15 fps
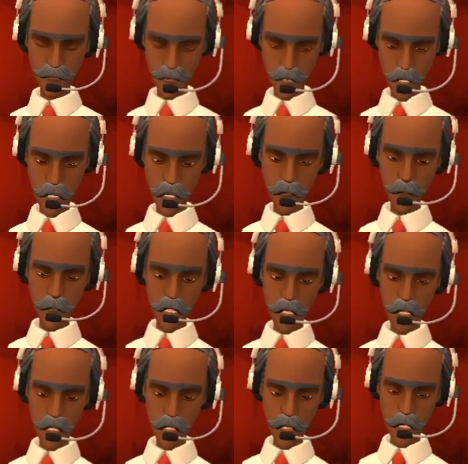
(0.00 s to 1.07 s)
Which
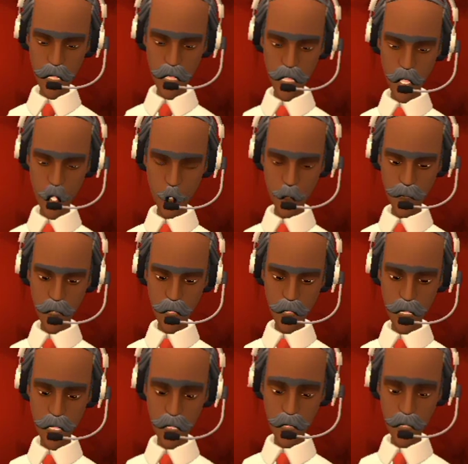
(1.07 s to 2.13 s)
brings it to my
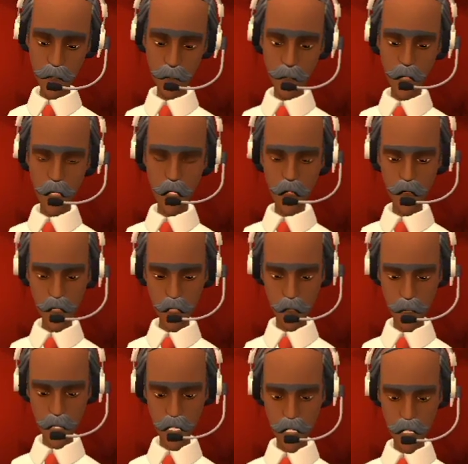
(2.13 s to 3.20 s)
next point,
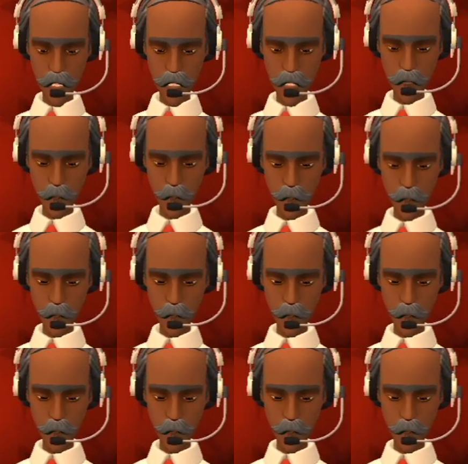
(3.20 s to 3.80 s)
family.